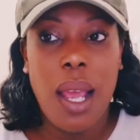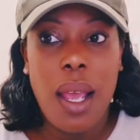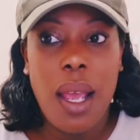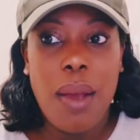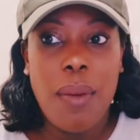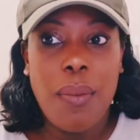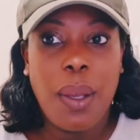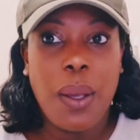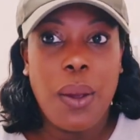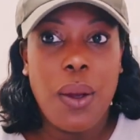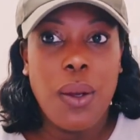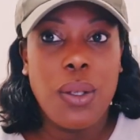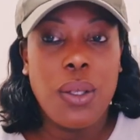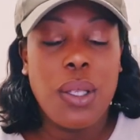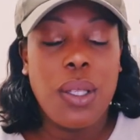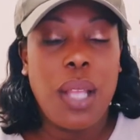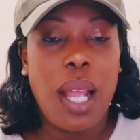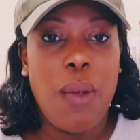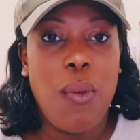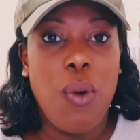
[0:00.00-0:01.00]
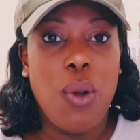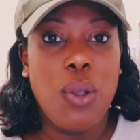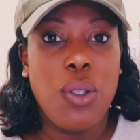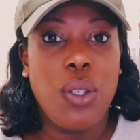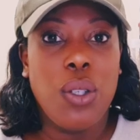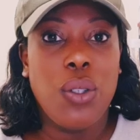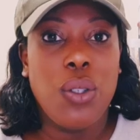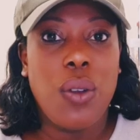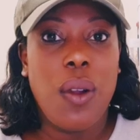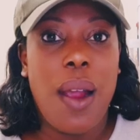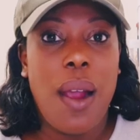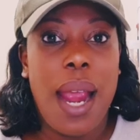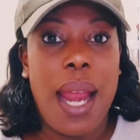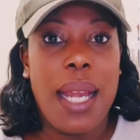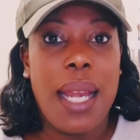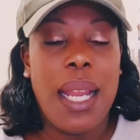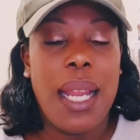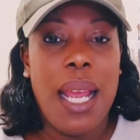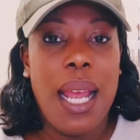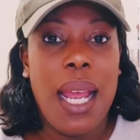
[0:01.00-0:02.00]
because they want to try
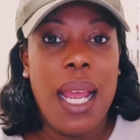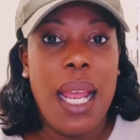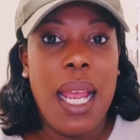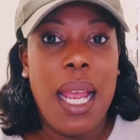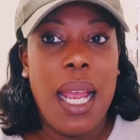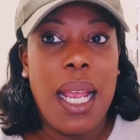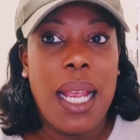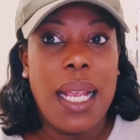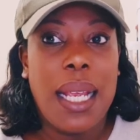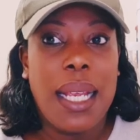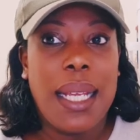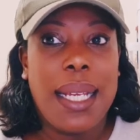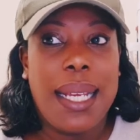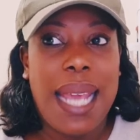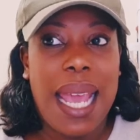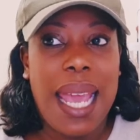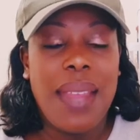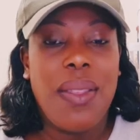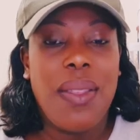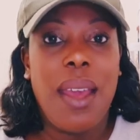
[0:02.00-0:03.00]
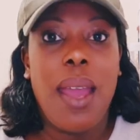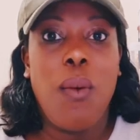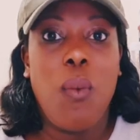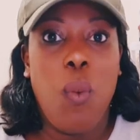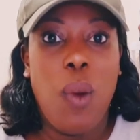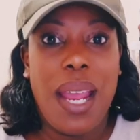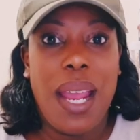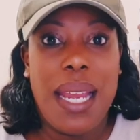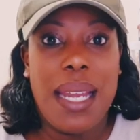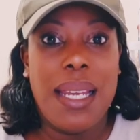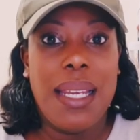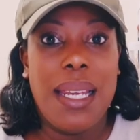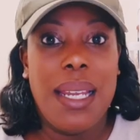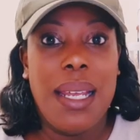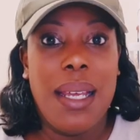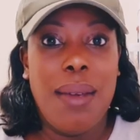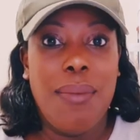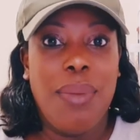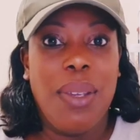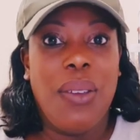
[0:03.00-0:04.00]
and get their win
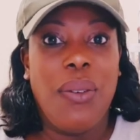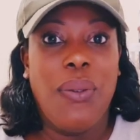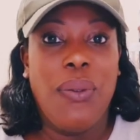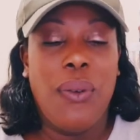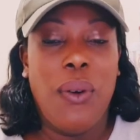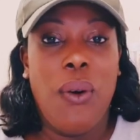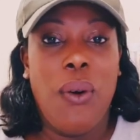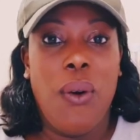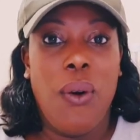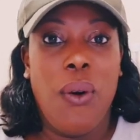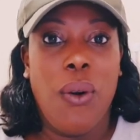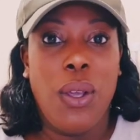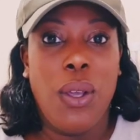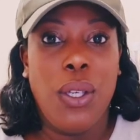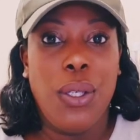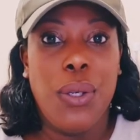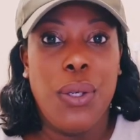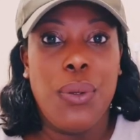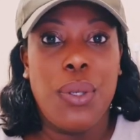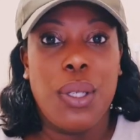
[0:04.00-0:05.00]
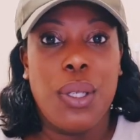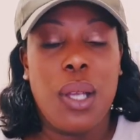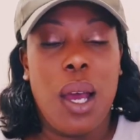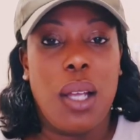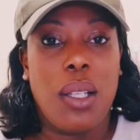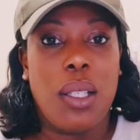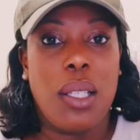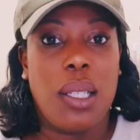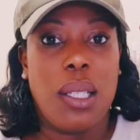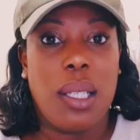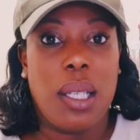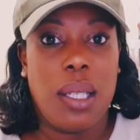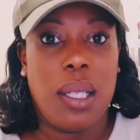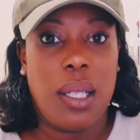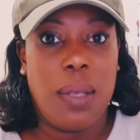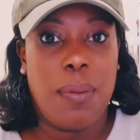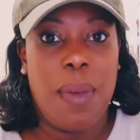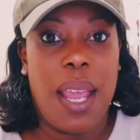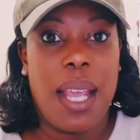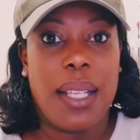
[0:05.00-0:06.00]
before you start to
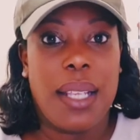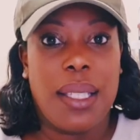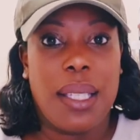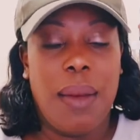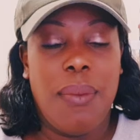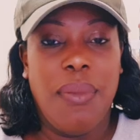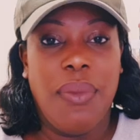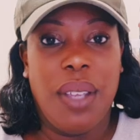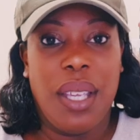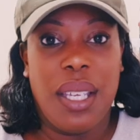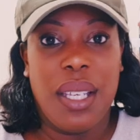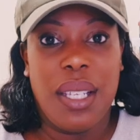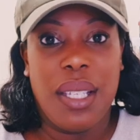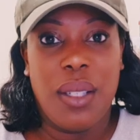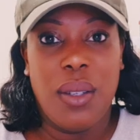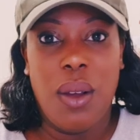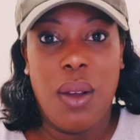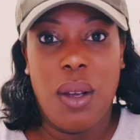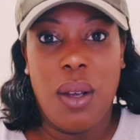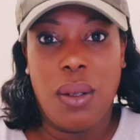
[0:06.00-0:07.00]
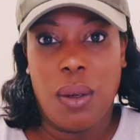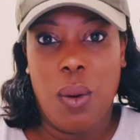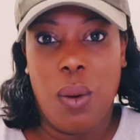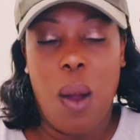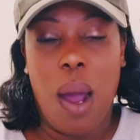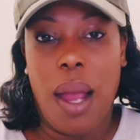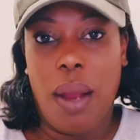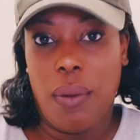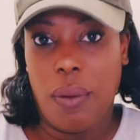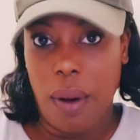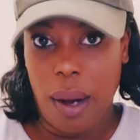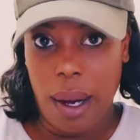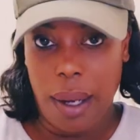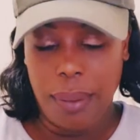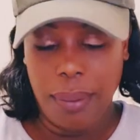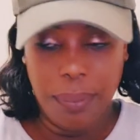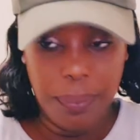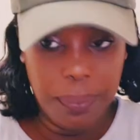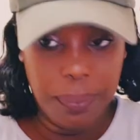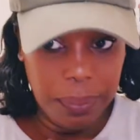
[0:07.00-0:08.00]
suspect something is not quite right.
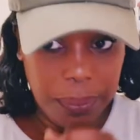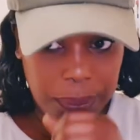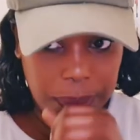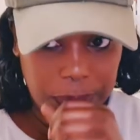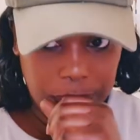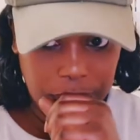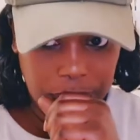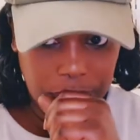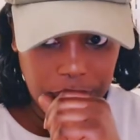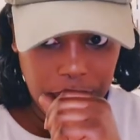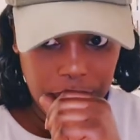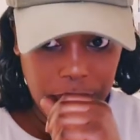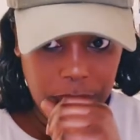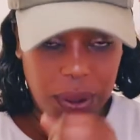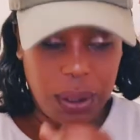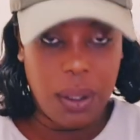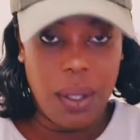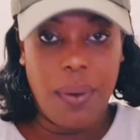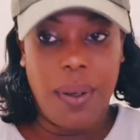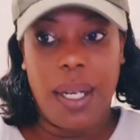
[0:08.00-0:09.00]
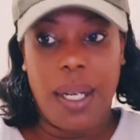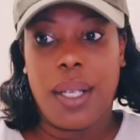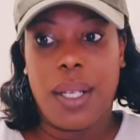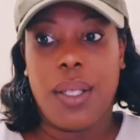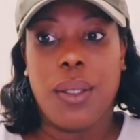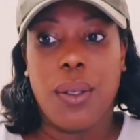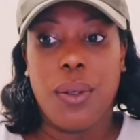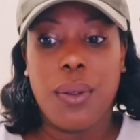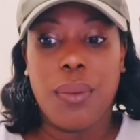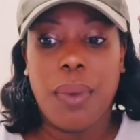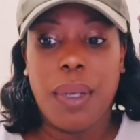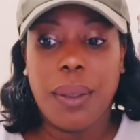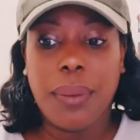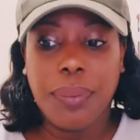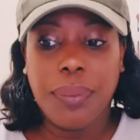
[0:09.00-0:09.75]
Sorry, excuse me.